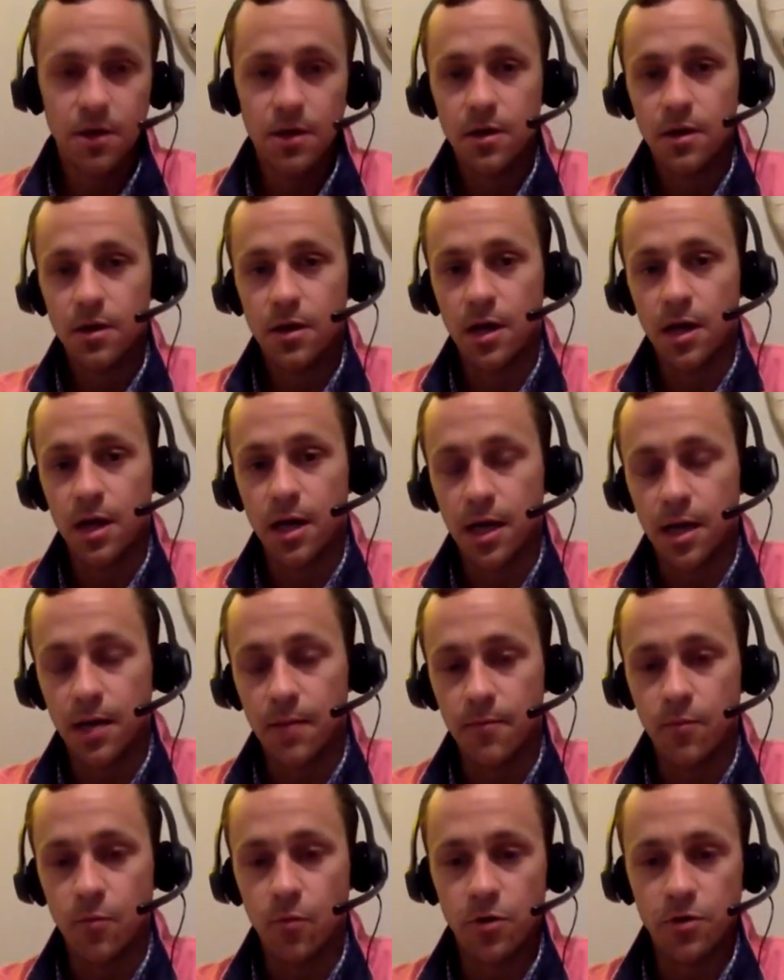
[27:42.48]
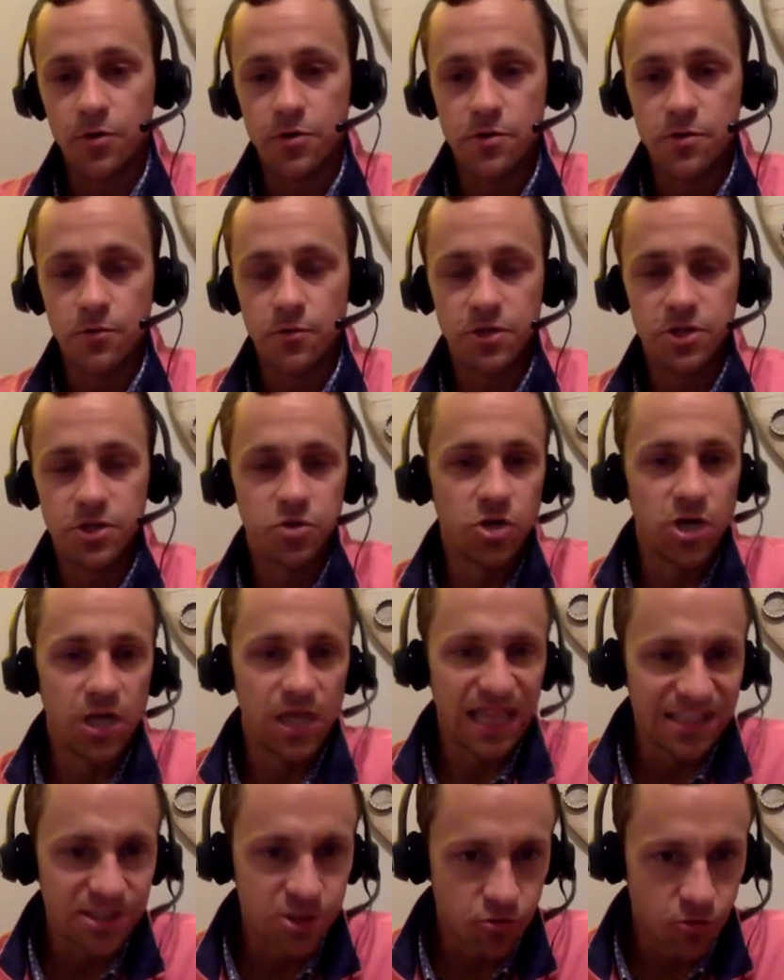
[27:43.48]
Um, what are your, what is your
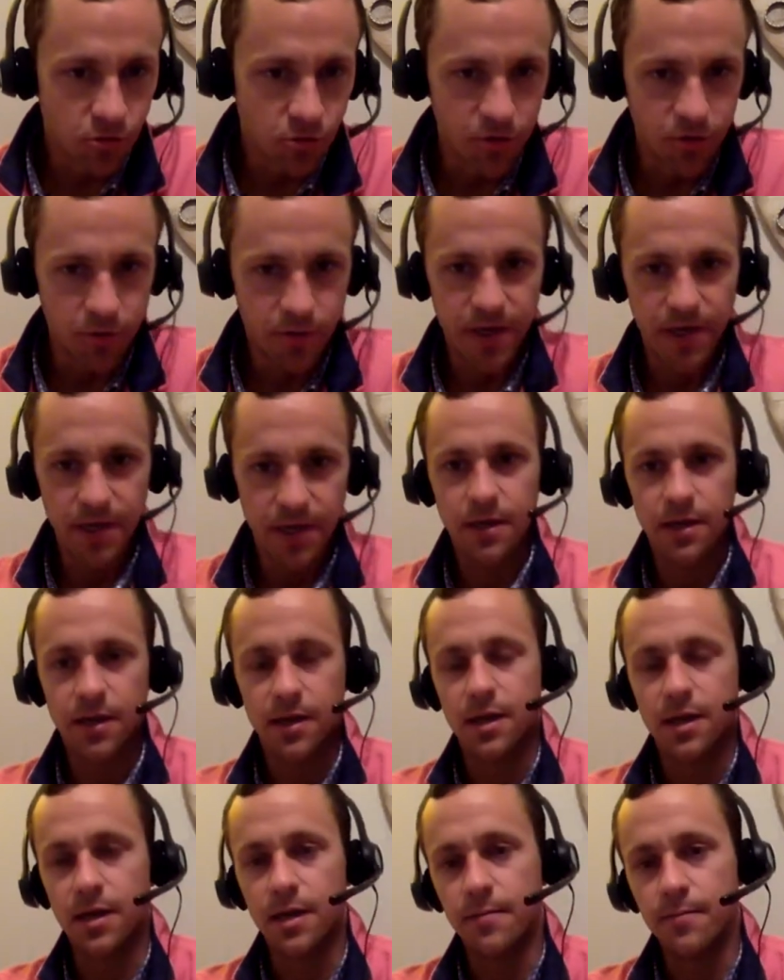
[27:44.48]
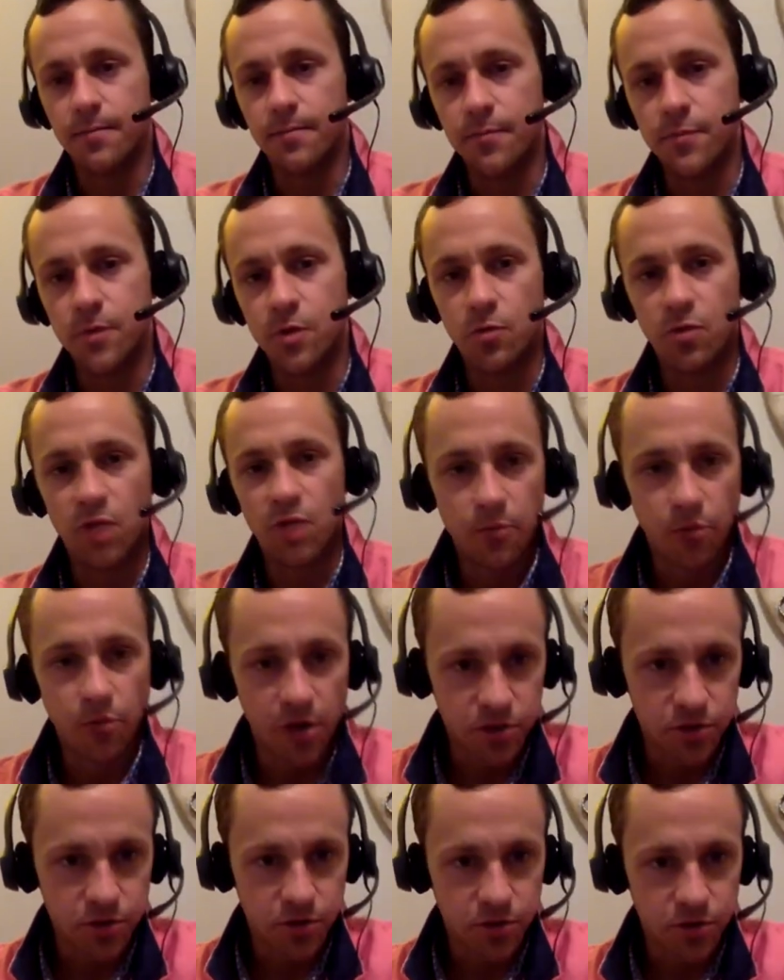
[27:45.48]
cholesterol doing? Um, your blood
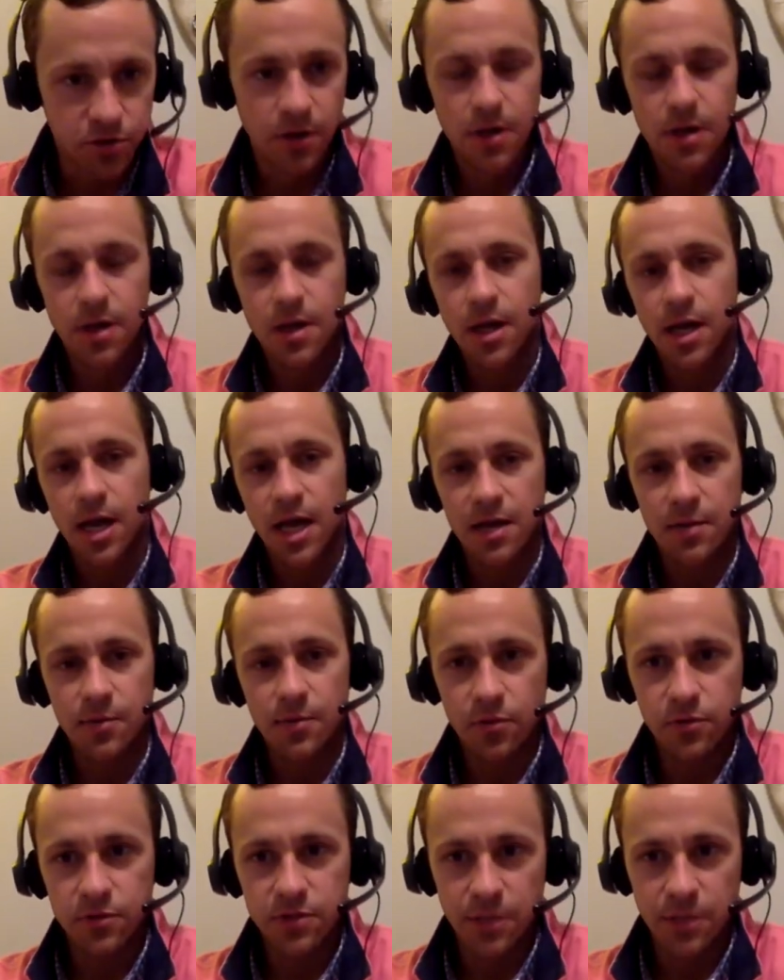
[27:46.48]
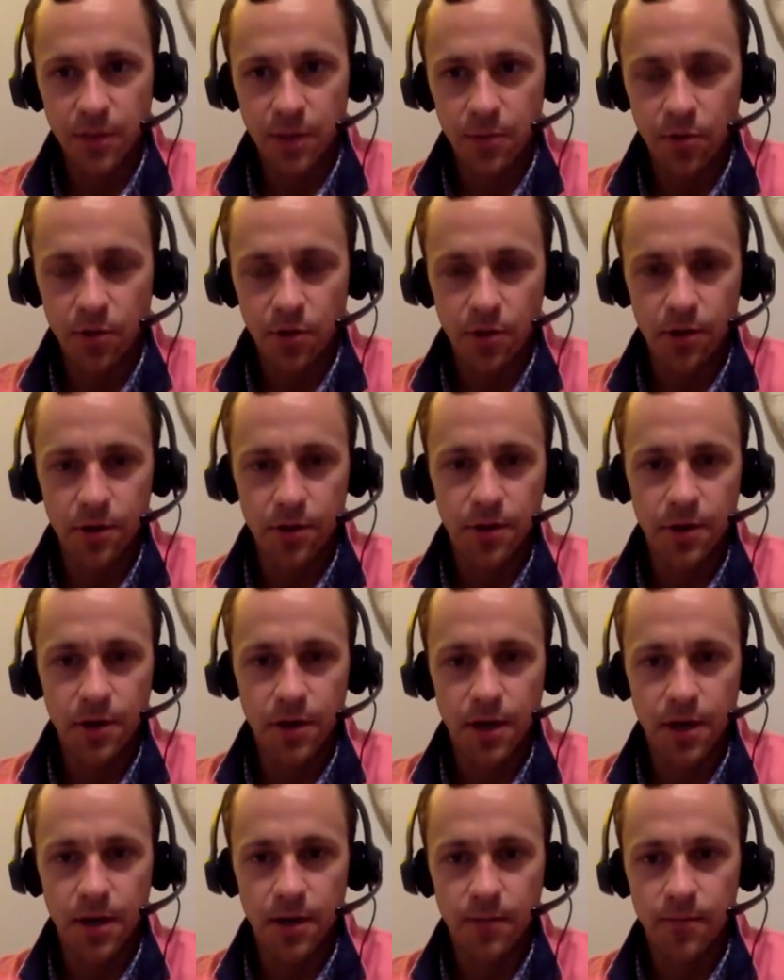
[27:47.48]
pressure. I had a post on my blog,
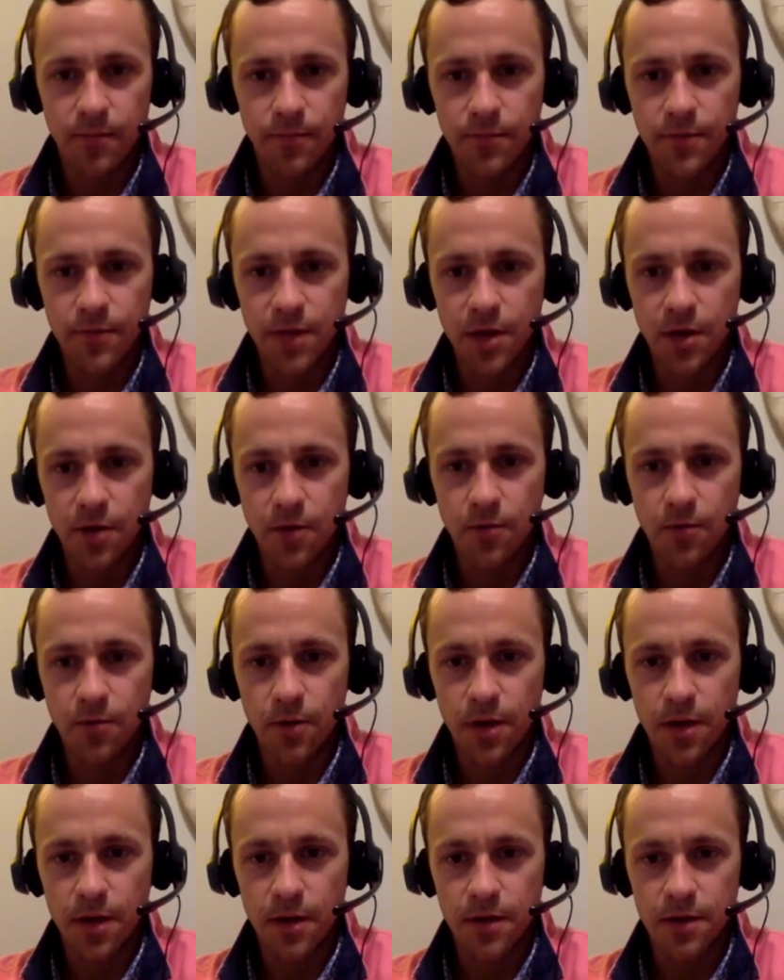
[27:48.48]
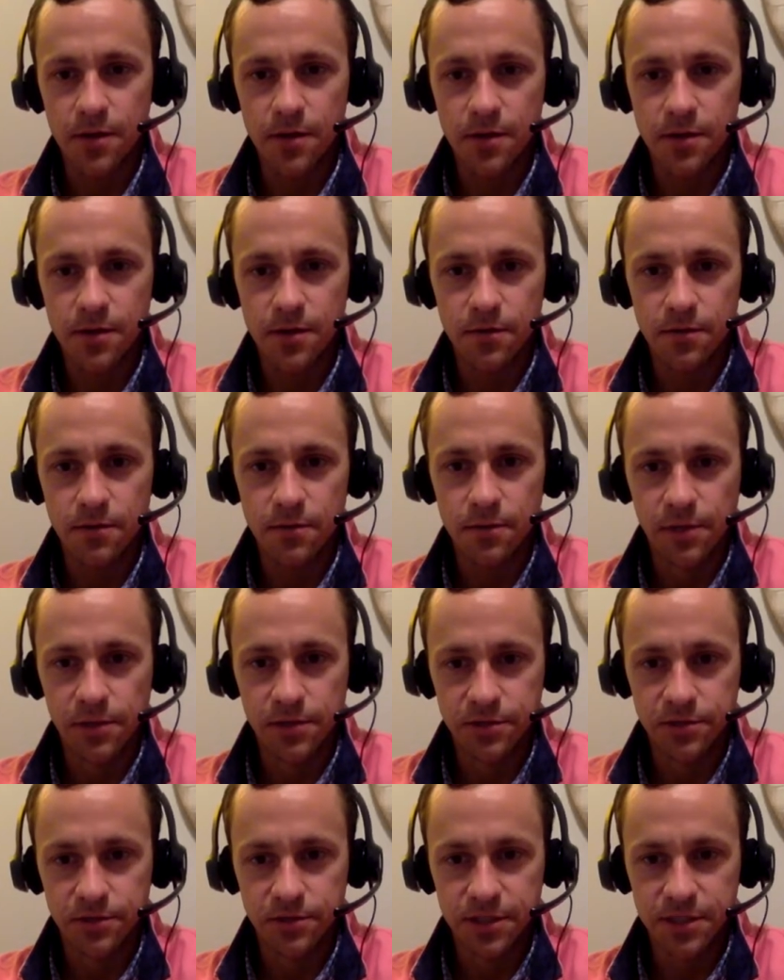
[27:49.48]
um, you know, uh, that, that your
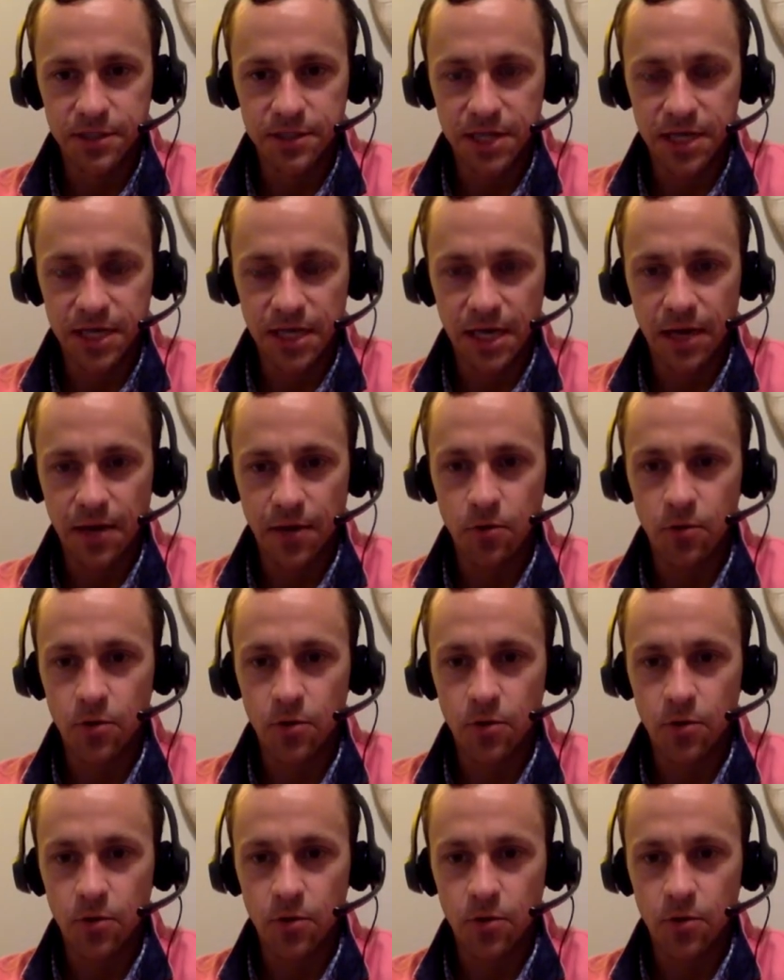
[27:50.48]
listeners can check out.